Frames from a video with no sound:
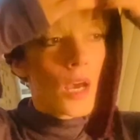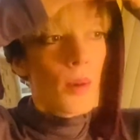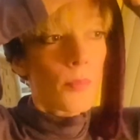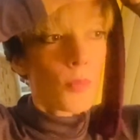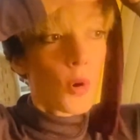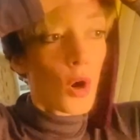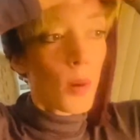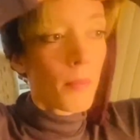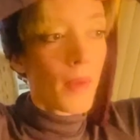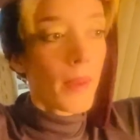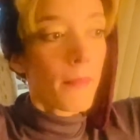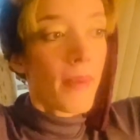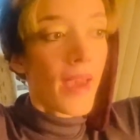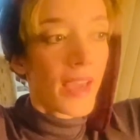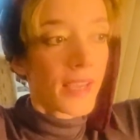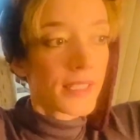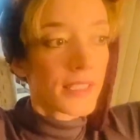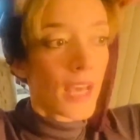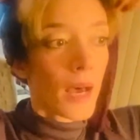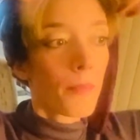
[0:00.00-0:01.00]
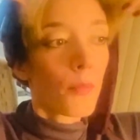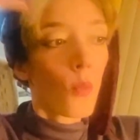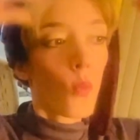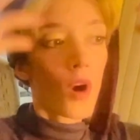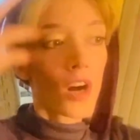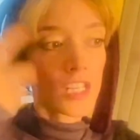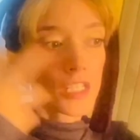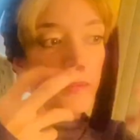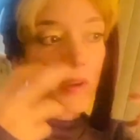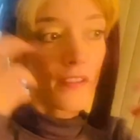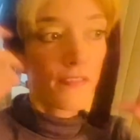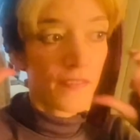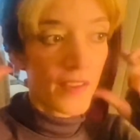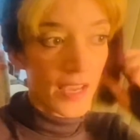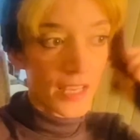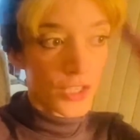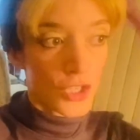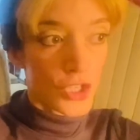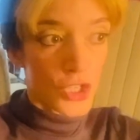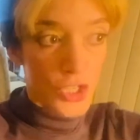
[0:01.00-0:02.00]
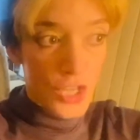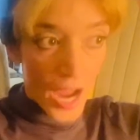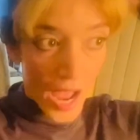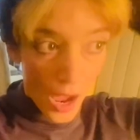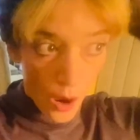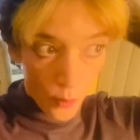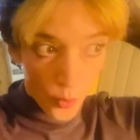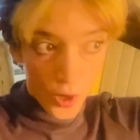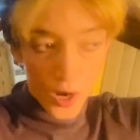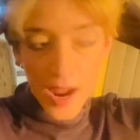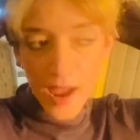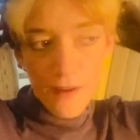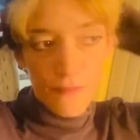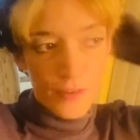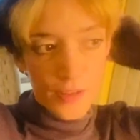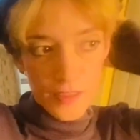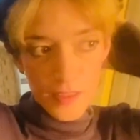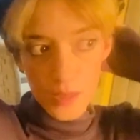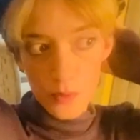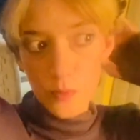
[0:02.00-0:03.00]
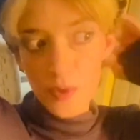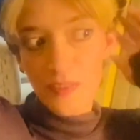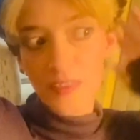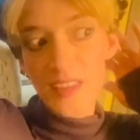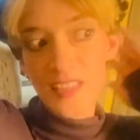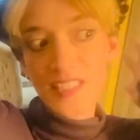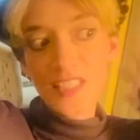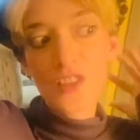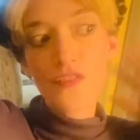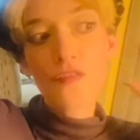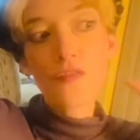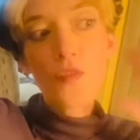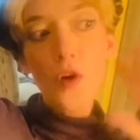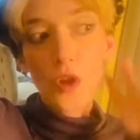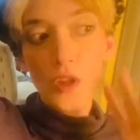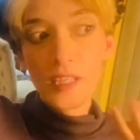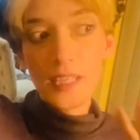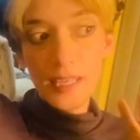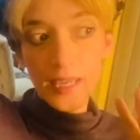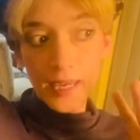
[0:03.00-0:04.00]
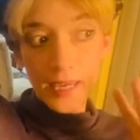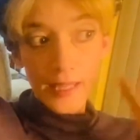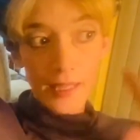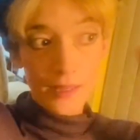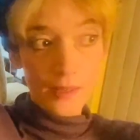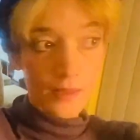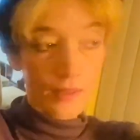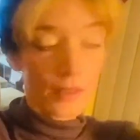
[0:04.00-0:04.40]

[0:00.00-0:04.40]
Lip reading: put my bangs up, wash my face, shower, everything with this fully in.